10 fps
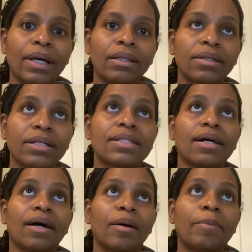I looked
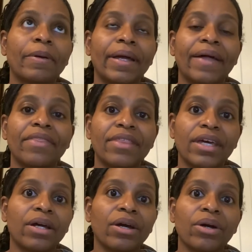up and
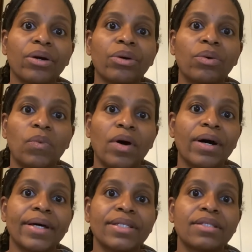there
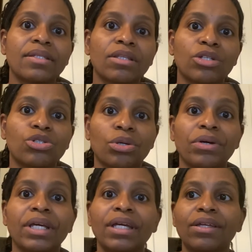was the
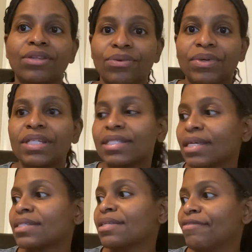Journey
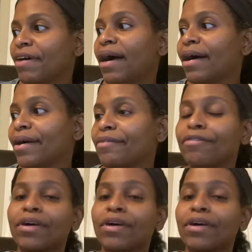365